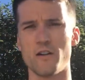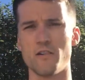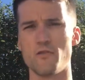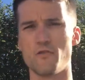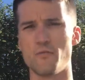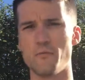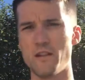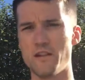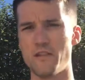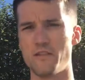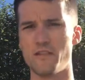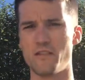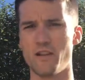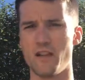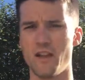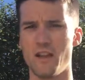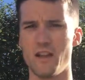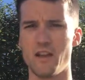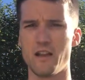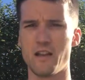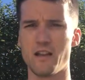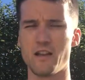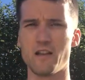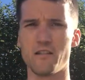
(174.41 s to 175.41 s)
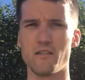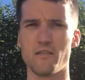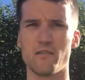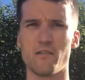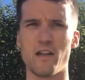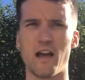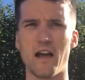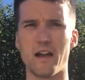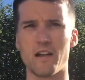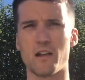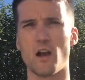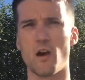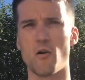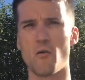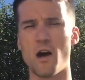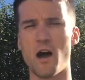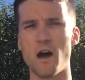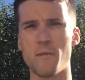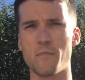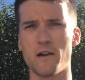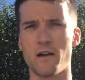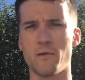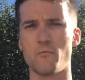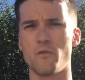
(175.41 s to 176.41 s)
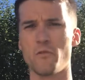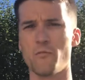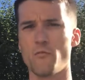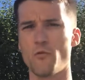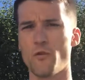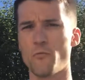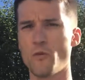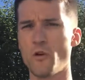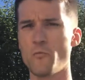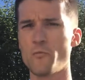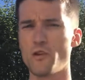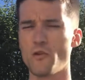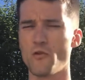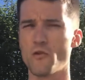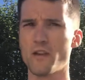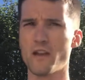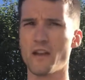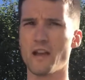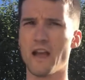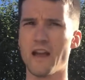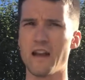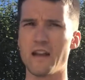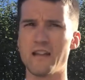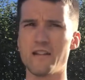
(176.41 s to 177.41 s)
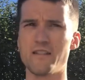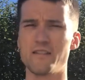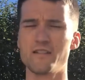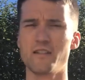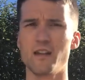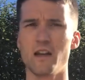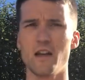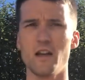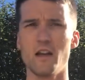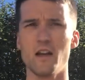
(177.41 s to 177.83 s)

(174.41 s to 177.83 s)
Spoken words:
you'll be seeing that go up, and what we're looking at is